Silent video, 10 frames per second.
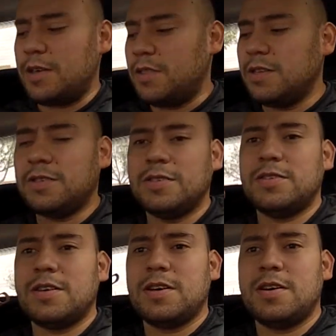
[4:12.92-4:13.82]
This
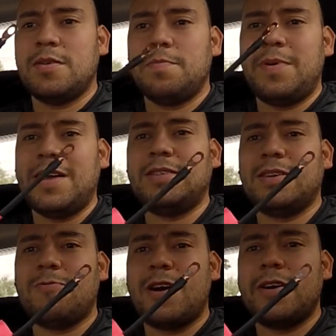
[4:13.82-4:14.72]
is a
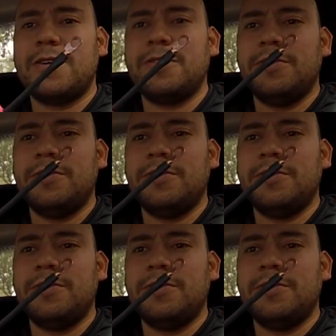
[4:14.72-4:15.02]
basic wire